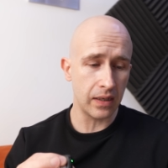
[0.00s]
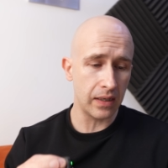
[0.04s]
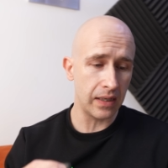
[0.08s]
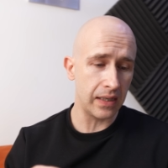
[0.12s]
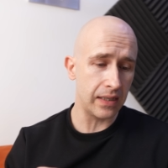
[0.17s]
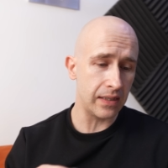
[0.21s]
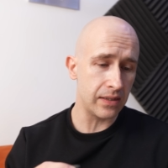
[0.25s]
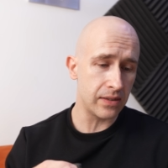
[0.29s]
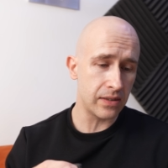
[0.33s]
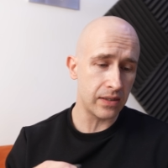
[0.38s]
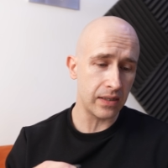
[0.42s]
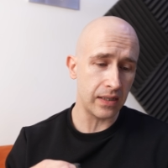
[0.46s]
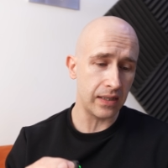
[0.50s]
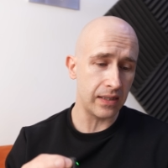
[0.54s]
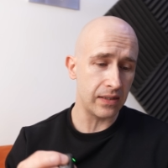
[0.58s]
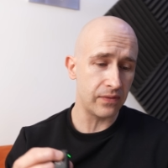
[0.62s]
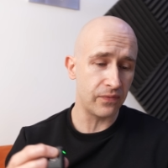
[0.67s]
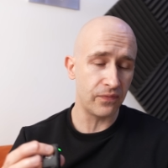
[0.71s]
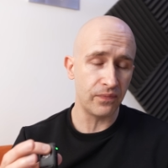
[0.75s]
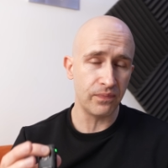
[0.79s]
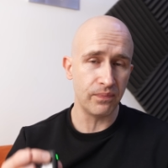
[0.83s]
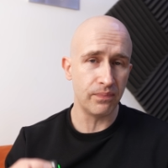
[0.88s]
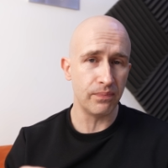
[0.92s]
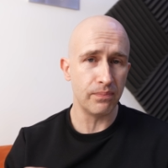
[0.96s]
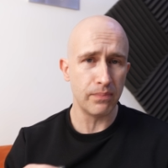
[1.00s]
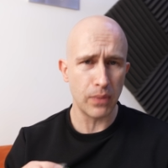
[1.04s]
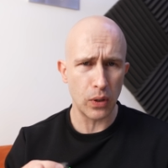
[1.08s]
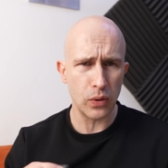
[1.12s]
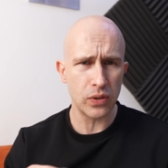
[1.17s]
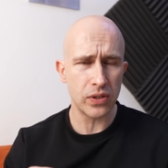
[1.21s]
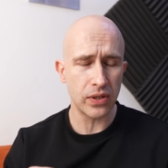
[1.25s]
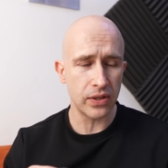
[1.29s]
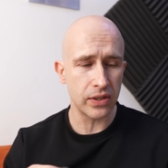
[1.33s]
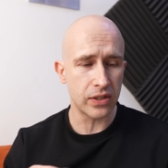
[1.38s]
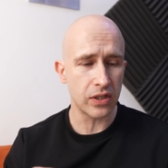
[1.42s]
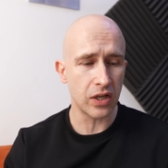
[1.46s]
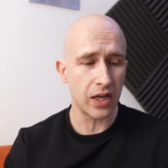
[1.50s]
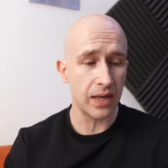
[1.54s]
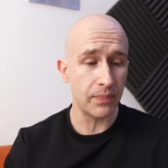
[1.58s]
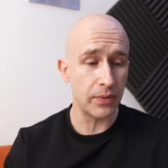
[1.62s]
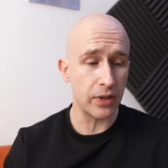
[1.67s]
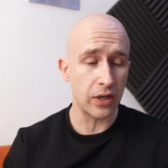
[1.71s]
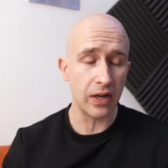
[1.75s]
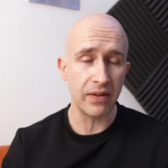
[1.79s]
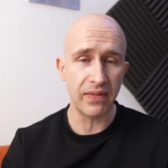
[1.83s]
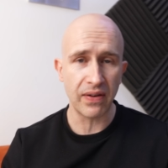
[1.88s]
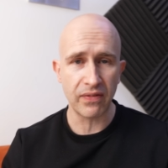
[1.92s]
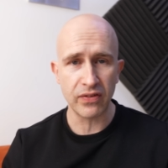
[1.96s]
is most of the time
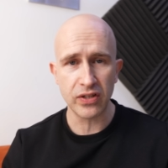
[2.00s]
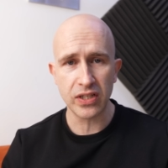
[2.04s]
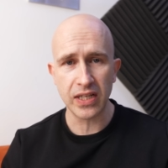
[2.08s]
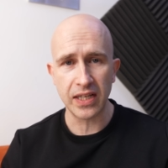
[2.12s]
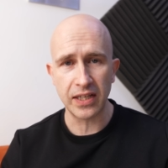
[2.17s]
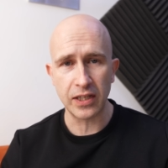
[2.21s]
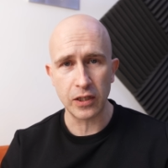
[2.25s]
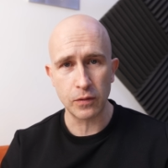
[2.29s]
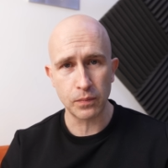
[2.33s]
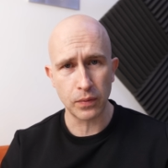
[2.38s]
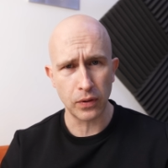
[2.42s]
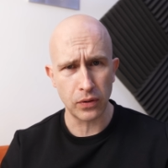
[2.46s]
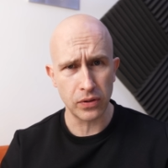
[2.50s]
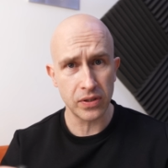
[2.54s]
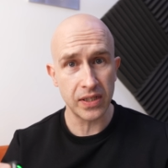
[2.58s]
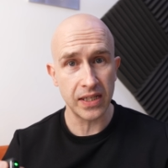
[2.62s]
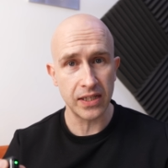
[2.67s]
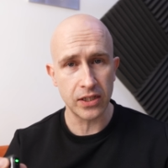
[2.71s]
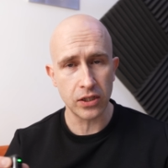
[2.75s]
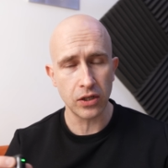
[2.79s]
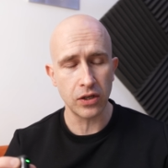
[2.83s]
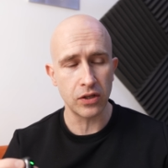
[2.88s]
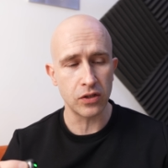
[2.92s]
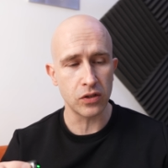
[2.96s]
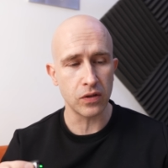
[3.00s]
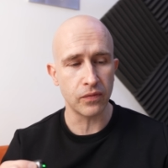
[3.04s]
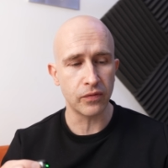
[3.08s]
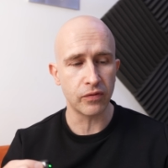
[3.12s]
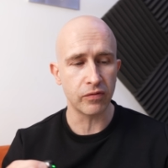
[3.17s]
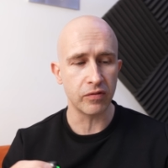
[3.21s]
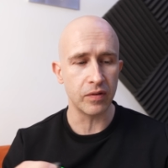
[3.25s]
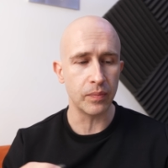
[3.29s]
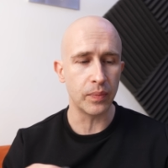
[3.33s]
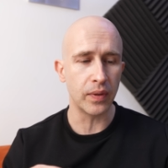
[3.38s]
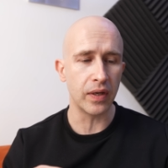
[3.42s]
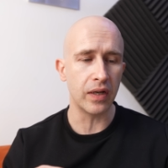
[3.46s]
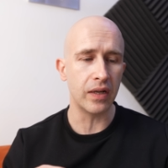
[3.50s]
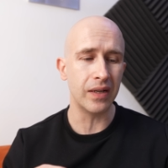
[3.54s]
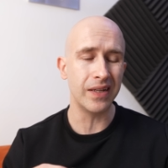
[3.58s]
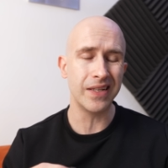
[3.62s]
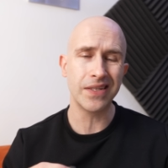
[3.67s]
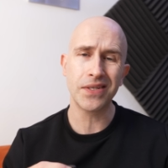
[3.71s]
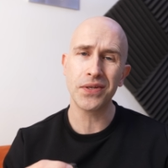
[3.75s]
that I've ever seen his post, he turns off the reply.